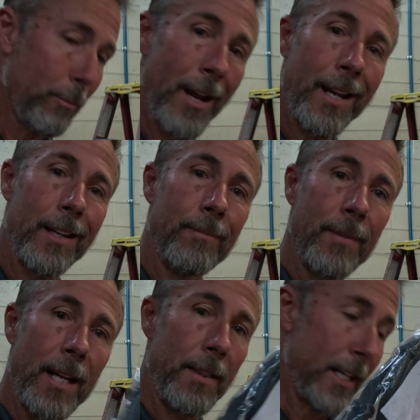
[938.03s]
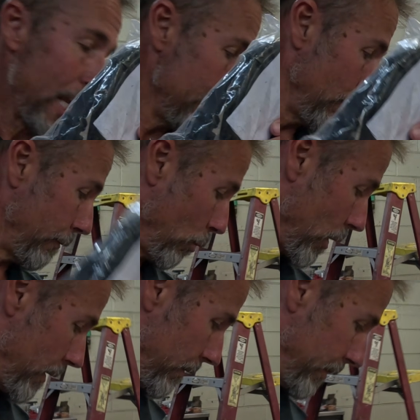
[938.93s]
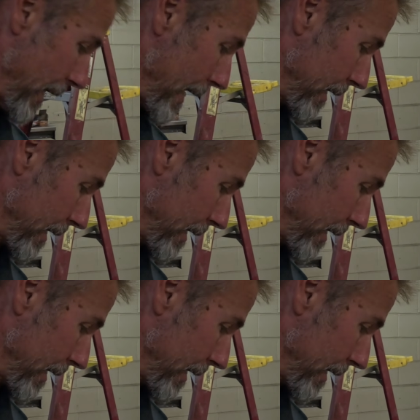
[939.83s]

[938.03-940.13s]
bracket and the cable for it. That